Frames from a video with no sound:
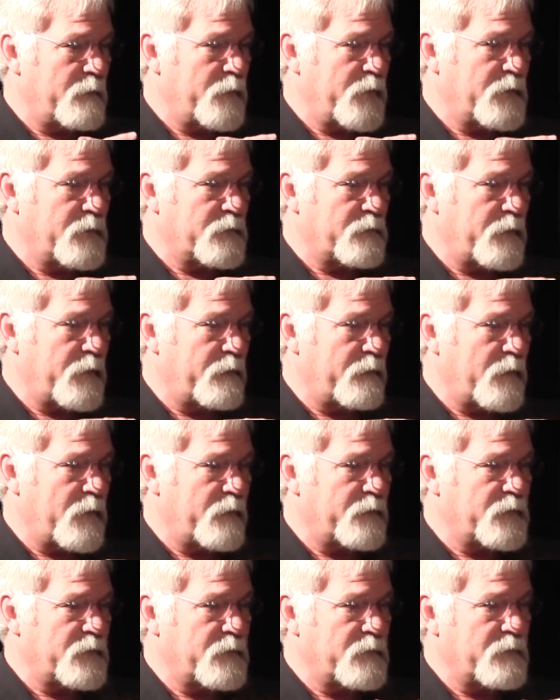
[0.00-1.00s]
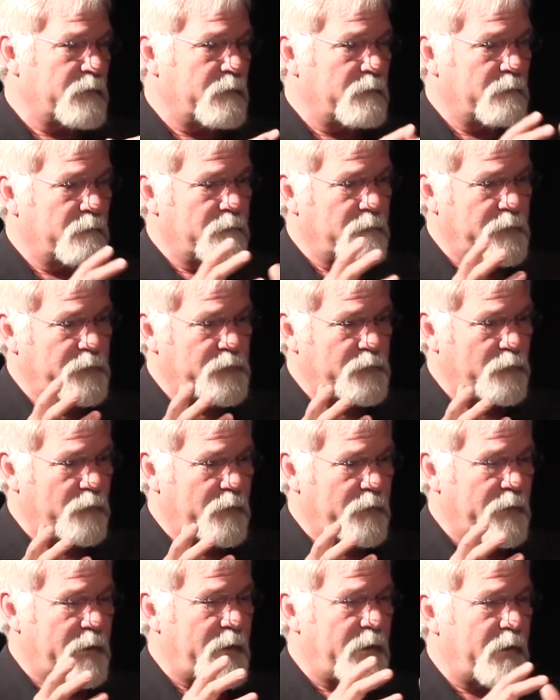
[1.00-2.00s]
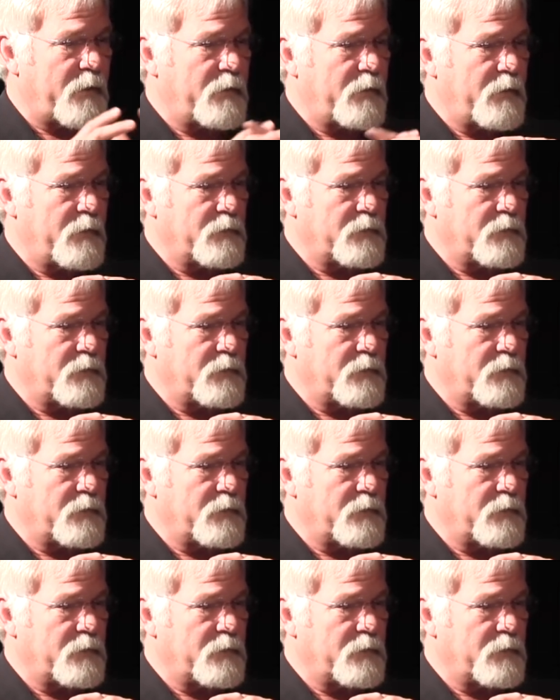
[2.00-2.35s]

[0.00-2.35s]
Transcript: administrative offices and restored that.